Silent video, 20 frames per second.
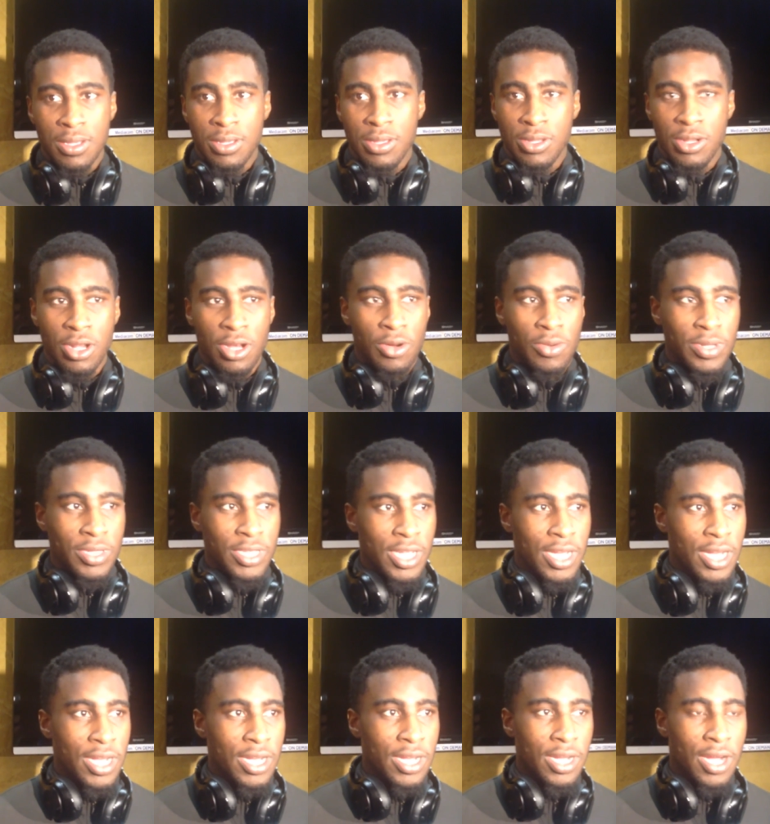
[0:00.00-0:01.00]
You know, with the,
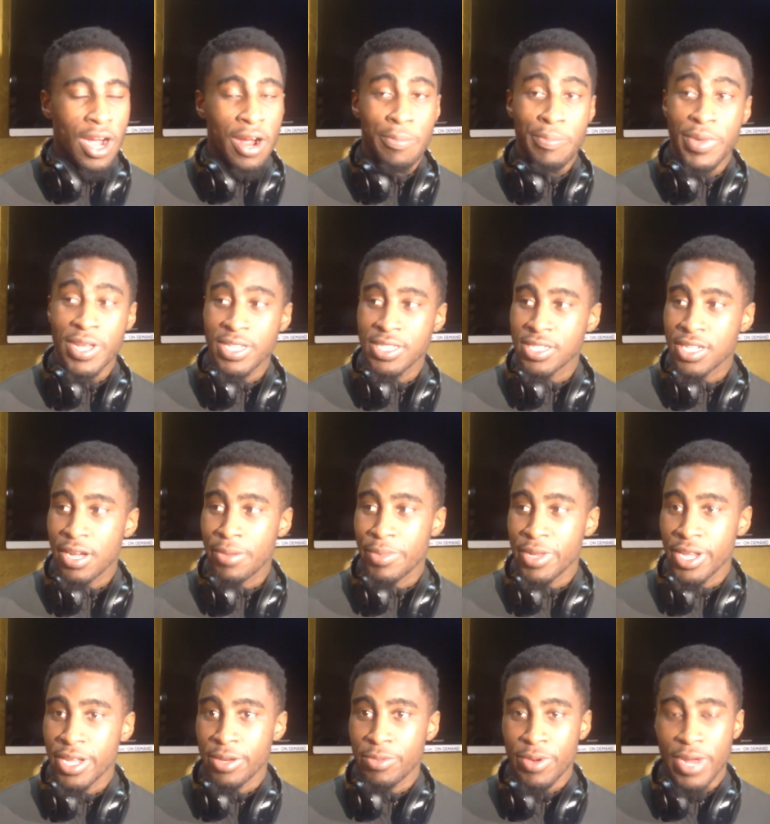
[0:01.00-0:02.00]
uh, our bench
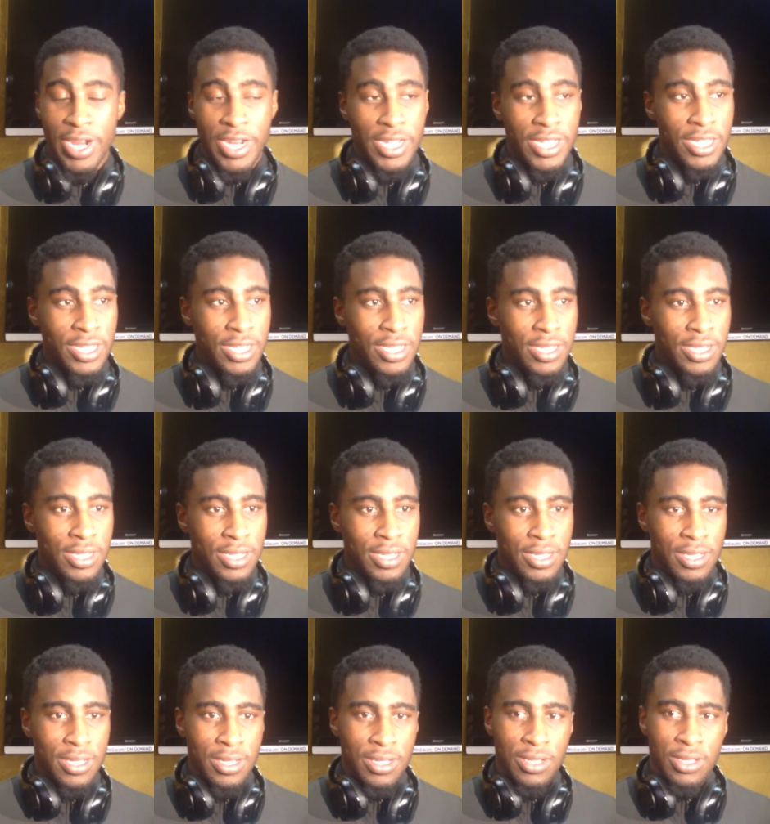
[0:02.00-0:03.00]
coming in ready,
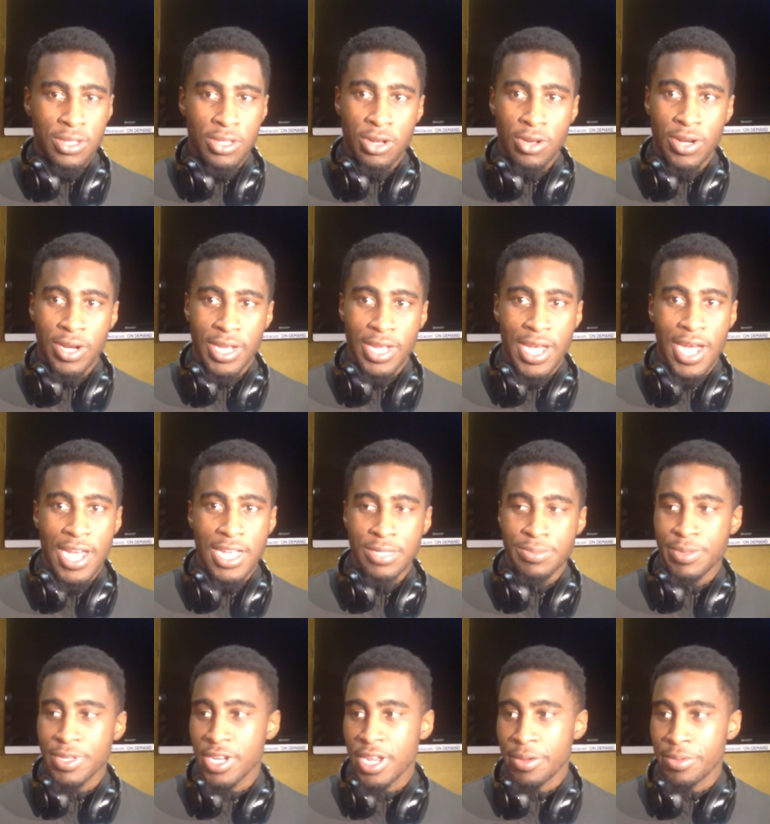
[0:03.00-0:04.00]
you know, and the guys
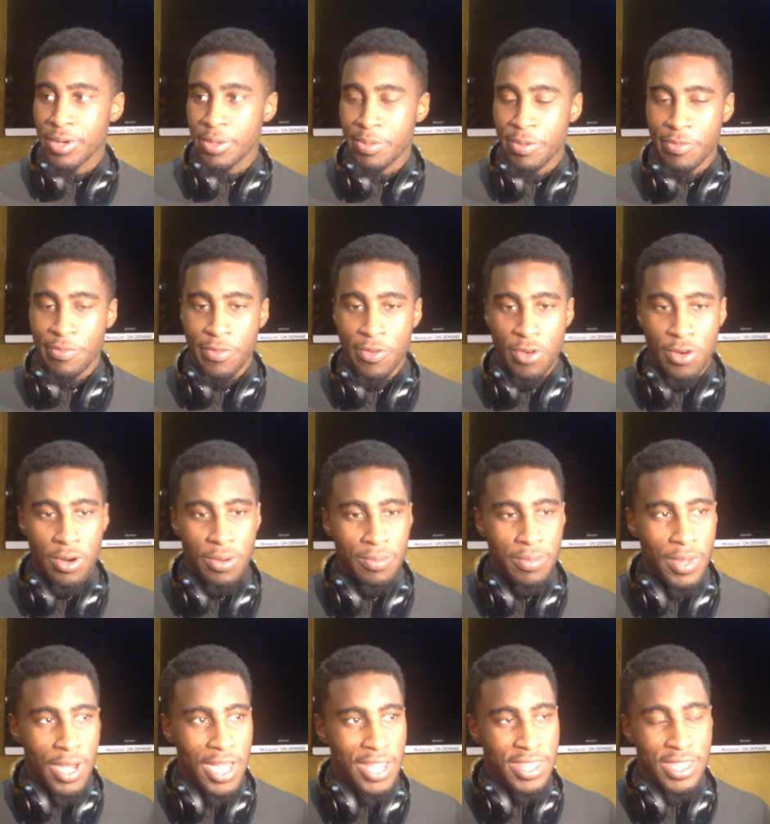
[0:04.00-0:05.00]
being able to perform.
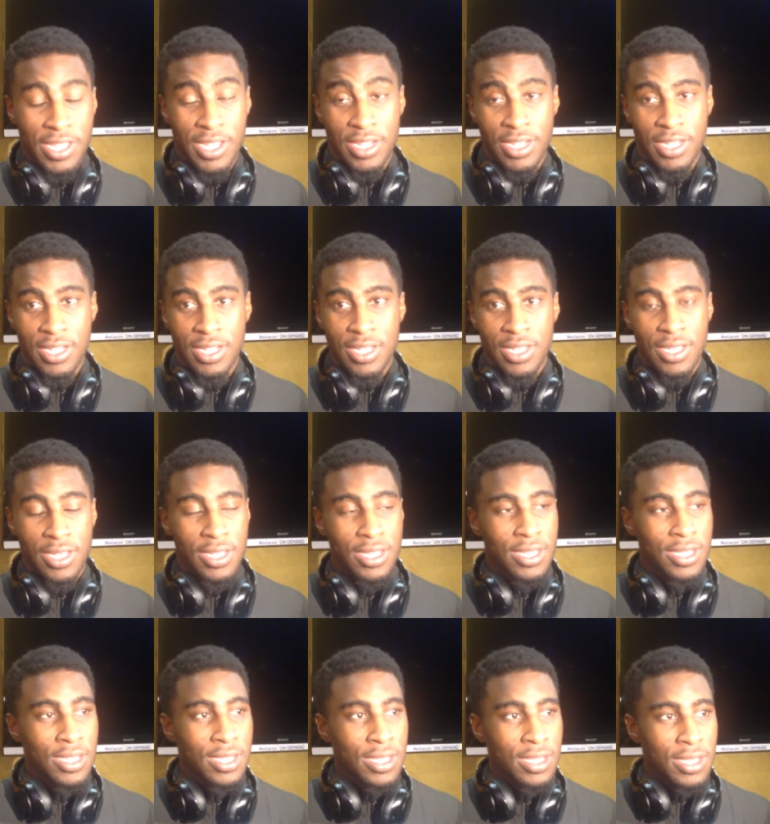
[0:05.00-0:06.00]
I think,
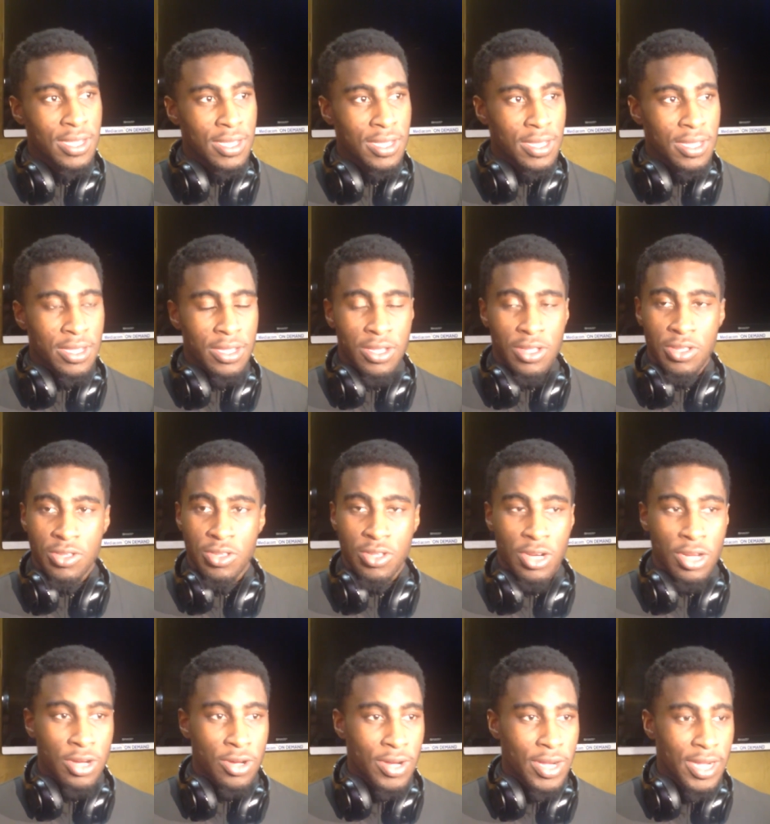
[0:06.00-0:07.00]
you
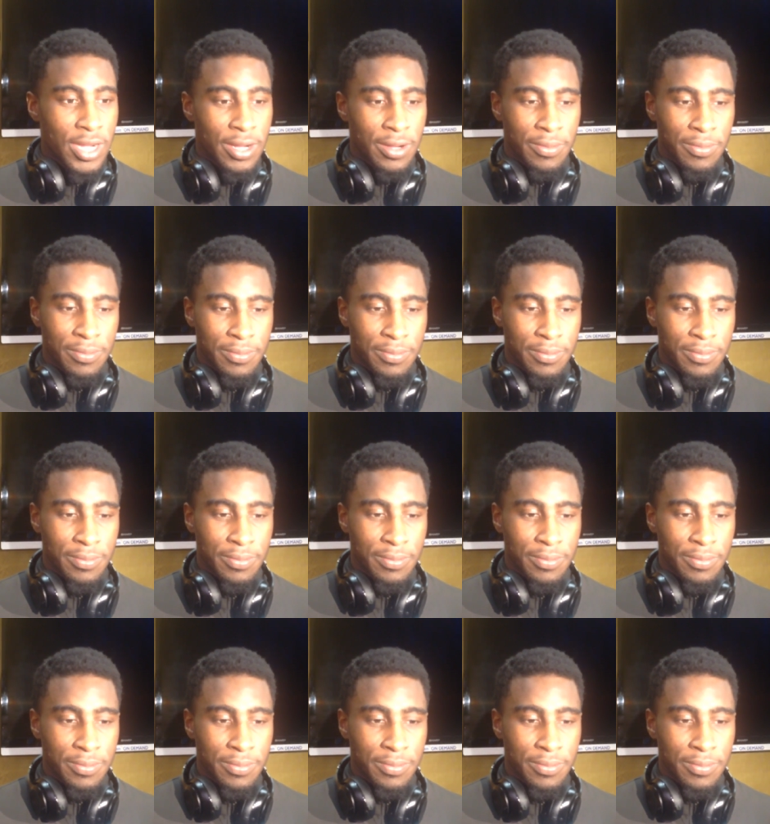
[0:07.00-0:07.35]
know, um,